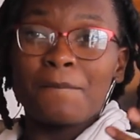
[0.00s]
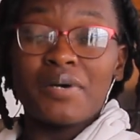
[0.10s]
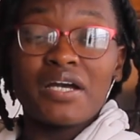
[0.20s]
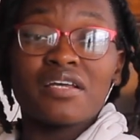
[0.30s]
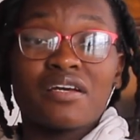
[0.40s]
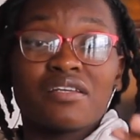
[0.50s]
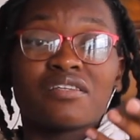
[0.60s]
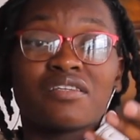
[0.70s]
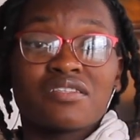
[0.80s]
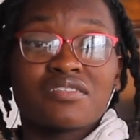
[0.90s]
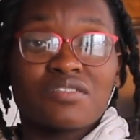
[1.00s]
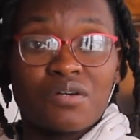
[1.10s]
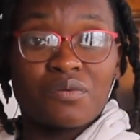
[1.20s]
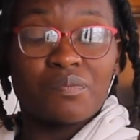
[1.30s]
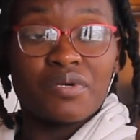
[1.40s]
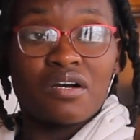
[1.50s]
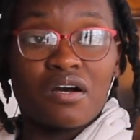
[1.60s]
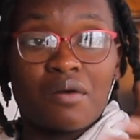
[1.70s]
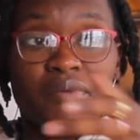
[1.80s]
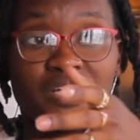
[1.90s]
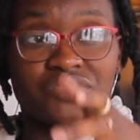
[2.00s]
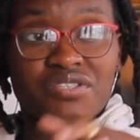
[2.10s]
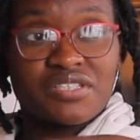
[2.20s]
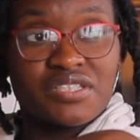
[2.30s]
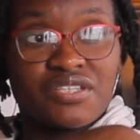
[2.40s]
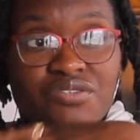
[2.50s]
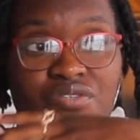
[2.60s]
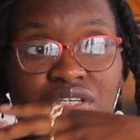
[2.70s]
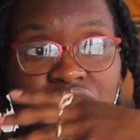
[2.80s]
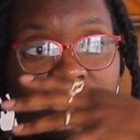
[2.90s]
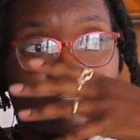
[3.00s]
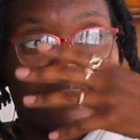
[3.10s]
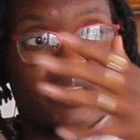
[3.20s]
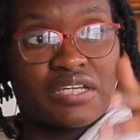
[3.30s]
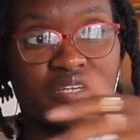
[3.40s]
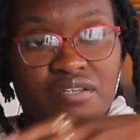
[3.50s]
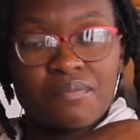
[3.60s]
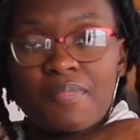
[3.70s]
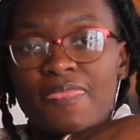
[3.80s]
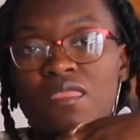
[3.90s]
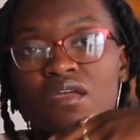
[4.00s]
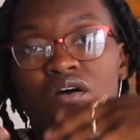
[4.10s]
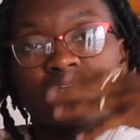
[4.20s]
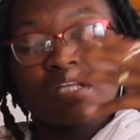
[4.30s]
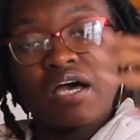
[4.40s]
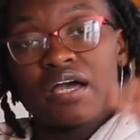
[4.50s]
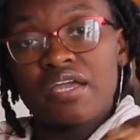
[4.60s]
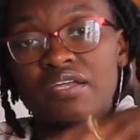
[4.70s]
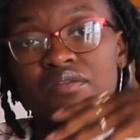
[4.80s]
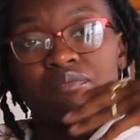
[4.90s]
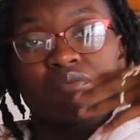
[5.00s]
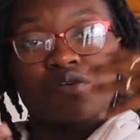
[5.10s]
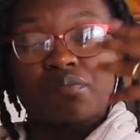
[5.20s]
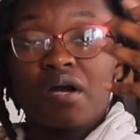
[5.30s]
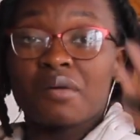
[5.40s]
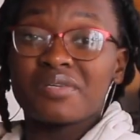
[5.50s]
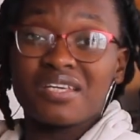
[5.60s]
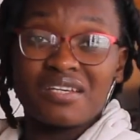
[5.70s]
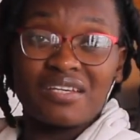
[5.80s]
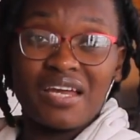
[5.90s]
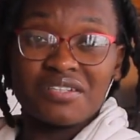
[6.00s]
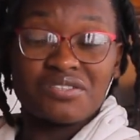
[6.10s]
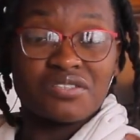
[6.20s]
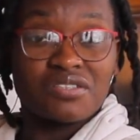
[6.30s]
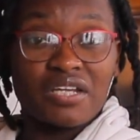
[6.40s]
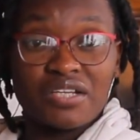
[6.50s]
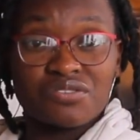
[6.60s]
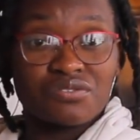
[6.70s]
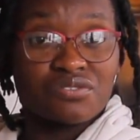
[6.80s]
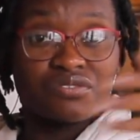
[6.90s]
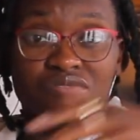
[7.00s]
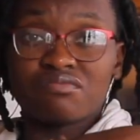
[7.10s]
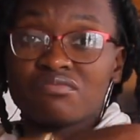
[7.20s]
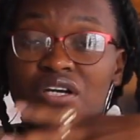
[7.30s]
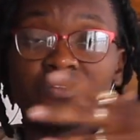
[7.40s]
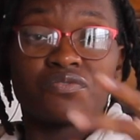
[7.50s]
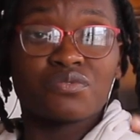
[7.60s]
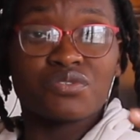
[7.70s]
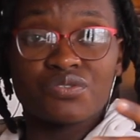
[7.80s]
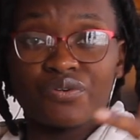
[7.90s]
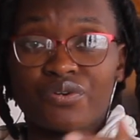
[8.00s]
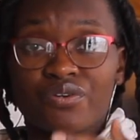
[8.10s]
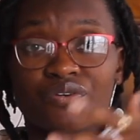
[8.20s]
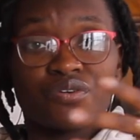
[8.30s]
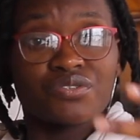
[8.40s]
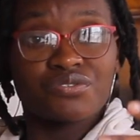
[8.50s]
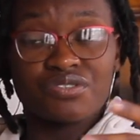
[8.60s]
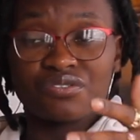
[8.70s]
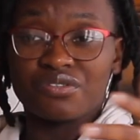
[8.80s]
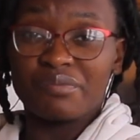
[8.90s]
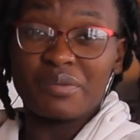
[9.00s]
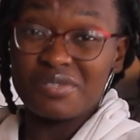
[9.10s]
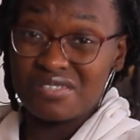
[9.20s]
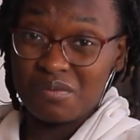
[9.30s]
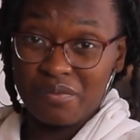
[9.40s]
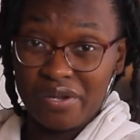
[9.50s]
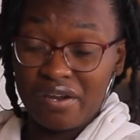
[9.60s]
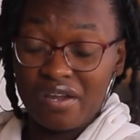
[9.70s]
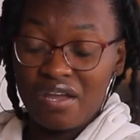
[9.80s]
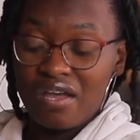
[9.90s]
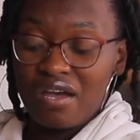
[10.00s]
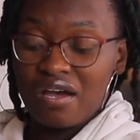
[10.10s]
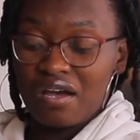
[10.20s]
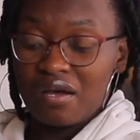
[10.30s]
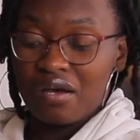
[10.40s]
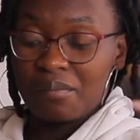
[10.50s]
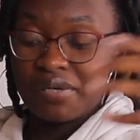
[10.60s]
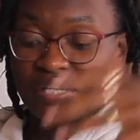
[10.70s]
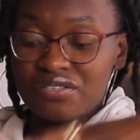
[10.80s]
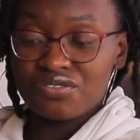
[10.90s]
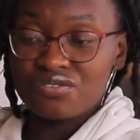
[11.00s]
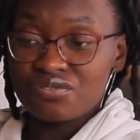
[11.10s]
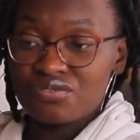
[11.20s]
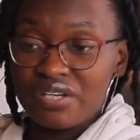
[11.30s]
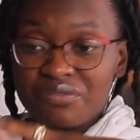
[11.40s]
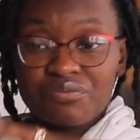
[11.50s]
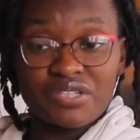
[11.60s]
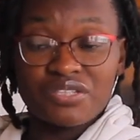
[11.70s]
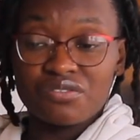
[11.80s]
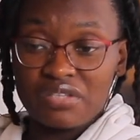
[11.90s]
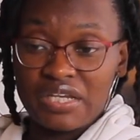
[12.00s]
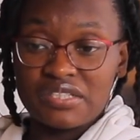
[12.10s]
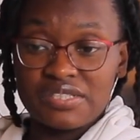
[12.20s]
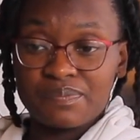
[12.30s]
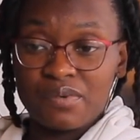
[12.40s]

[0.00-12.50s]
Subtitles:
But this soap, as you can see, you can get it online. You can probably get it at your natural health food store or grocery store, maybe somewhere. But I really do like this